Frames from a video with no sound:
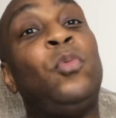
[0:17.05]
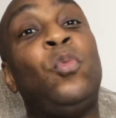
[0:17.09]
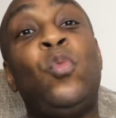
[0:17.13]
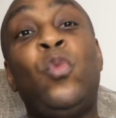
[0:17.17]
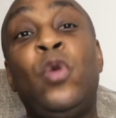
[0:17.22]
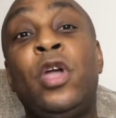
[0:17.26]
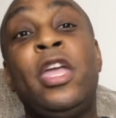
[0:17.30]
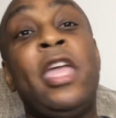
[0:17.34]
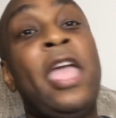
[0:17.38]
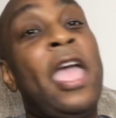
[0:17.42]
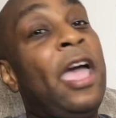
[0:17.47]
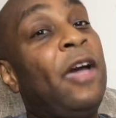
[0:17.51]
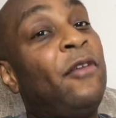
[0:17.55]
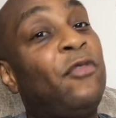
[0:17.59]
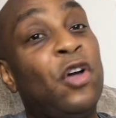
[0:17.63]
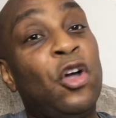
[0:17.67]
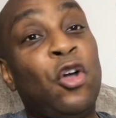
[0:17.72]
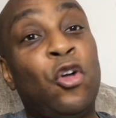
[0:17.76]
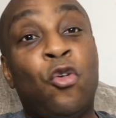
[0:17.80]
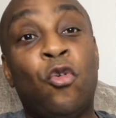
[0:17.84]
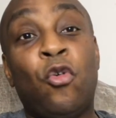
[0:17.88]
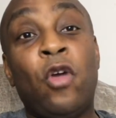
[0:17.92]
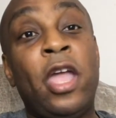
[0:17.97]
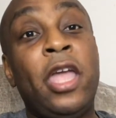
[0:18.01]
We have a
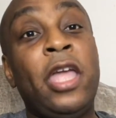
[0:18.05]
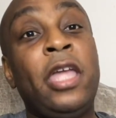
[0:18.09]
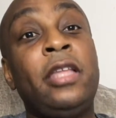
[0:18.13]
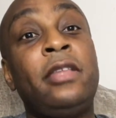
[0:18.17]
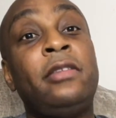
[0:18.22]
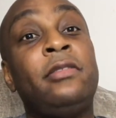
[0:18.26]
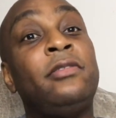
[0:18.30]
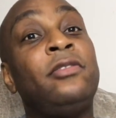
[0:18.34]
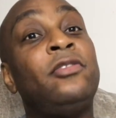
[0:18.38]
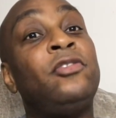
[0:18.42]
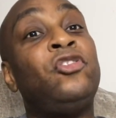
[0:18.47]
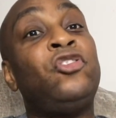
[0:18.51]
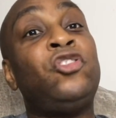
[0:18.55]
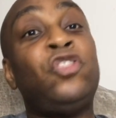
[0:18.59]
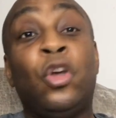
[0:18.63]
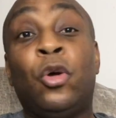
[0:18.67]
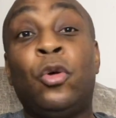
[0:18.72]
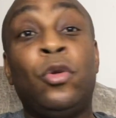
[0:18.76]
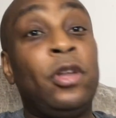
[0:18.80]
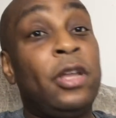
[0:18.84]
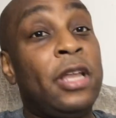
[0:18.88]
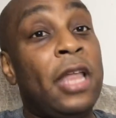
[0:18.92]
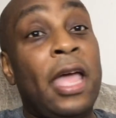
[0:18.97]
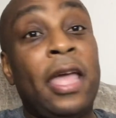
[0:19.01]
great show
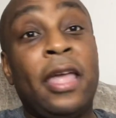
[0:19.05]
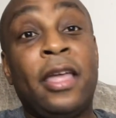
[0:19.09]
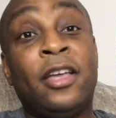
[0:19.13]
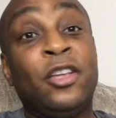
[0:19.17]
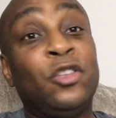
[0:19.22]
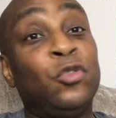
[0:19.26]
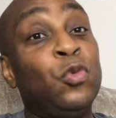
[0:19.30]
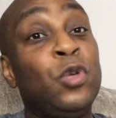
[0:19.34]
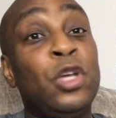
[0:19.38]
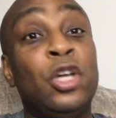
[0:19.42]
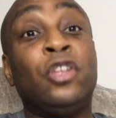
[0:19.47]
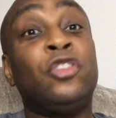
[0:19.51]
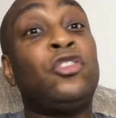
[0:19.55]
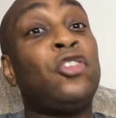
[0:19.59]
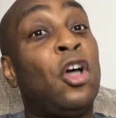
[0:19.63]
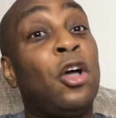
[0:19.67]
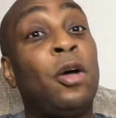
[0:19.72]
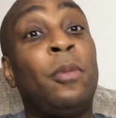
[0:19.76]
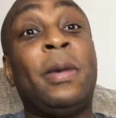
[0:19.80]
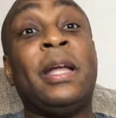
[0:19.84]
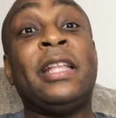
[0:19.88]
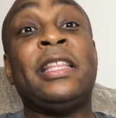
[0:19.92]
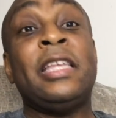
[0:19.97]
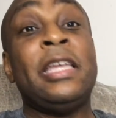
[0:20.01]
tonight because we're going to talk
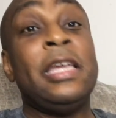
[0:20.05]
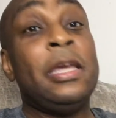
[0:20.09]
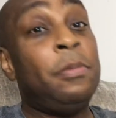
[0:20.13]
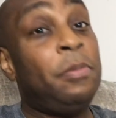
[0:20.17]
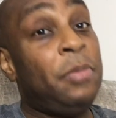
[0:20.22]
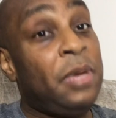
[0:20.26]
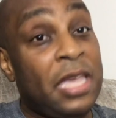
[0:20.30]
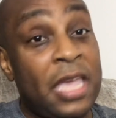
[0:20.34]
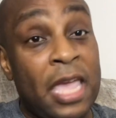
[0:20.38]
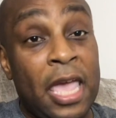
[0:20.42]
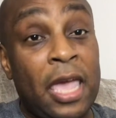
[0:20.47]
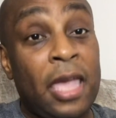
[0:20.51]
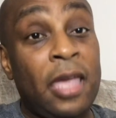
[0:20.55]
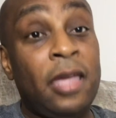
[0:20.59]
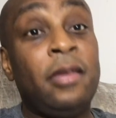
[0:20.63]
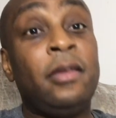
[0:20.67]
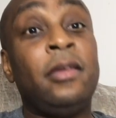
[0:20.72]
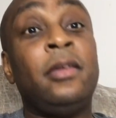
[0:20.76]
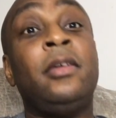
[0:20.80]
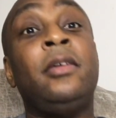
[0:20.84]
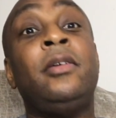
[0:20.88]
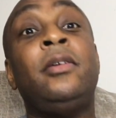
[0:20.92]
about the NBA.